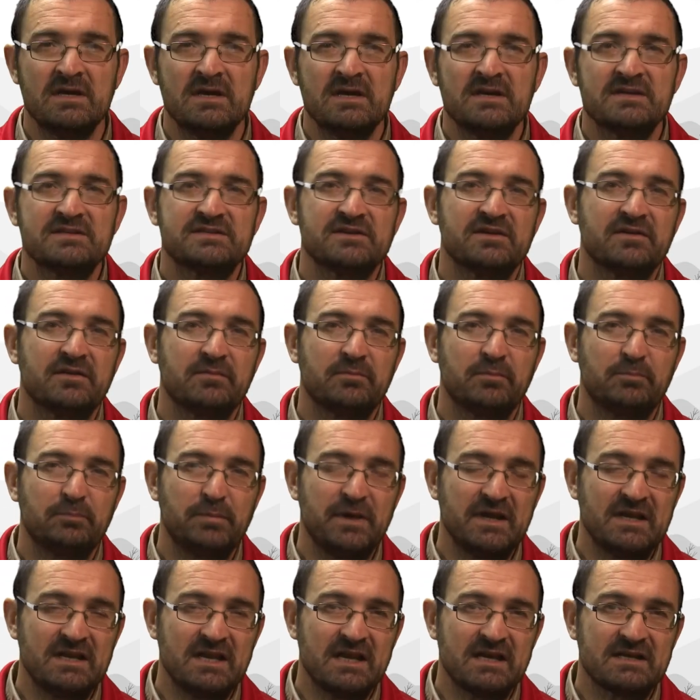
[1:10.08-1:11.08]
So the
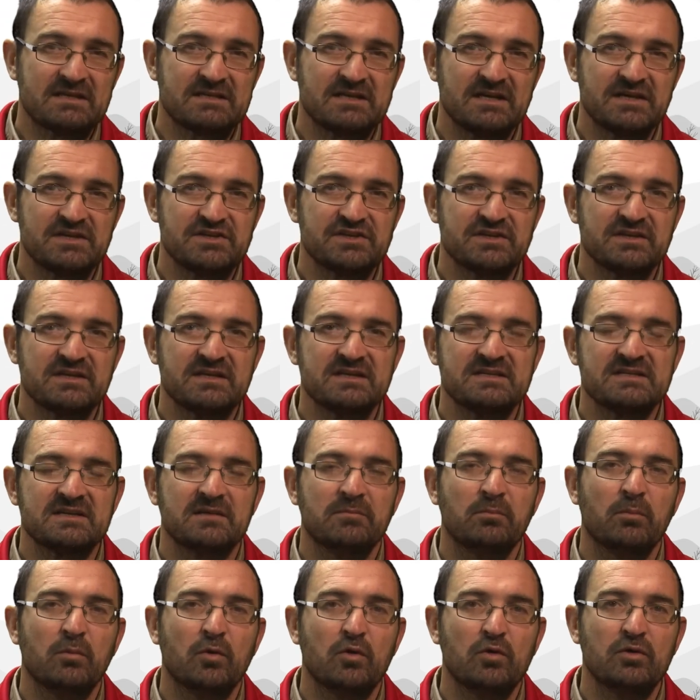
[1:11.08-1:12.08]
pig lactation is a
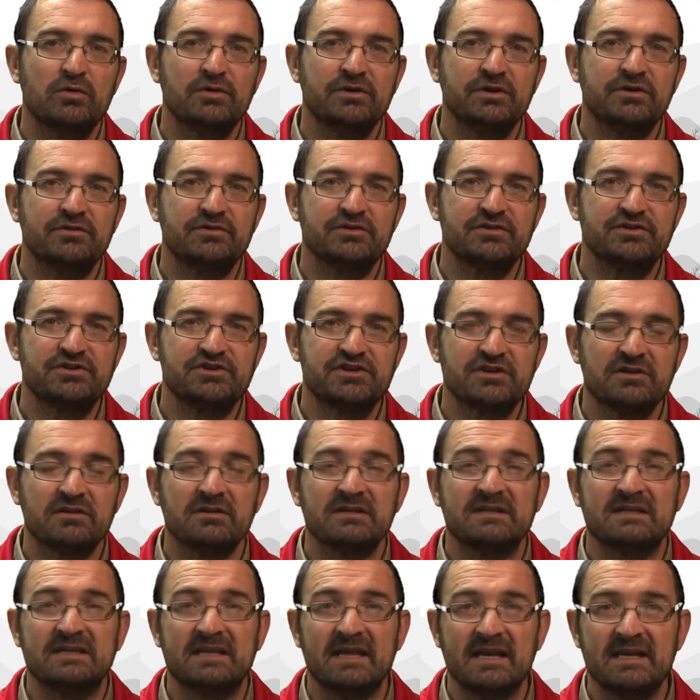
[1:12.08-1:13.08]
more
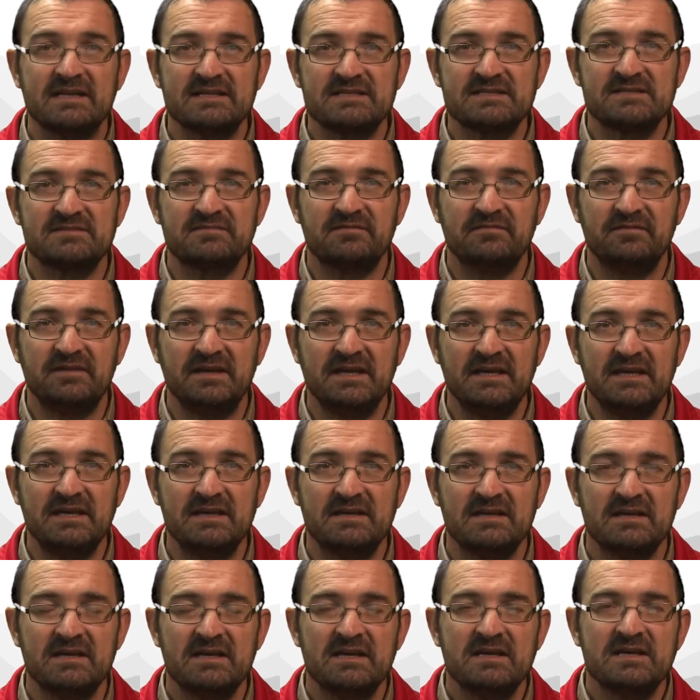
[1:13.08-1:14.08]
nutritional dense
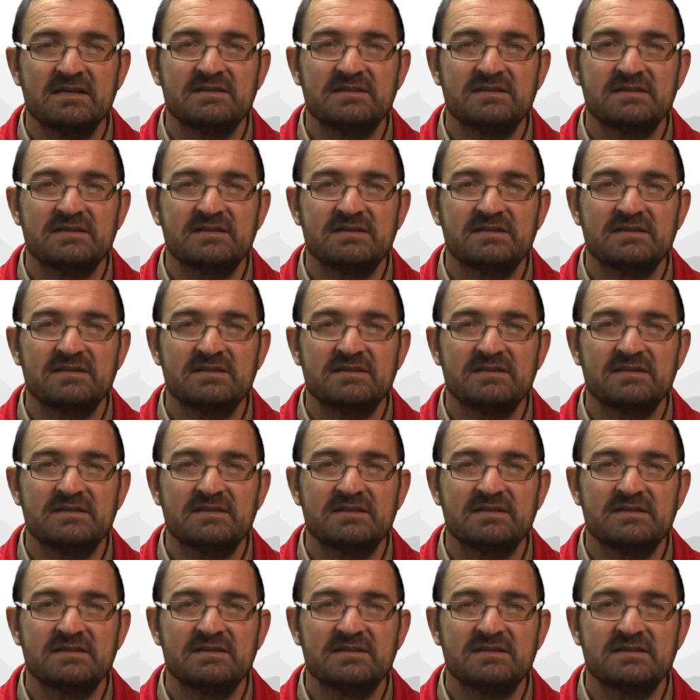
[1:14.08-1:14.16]
feed,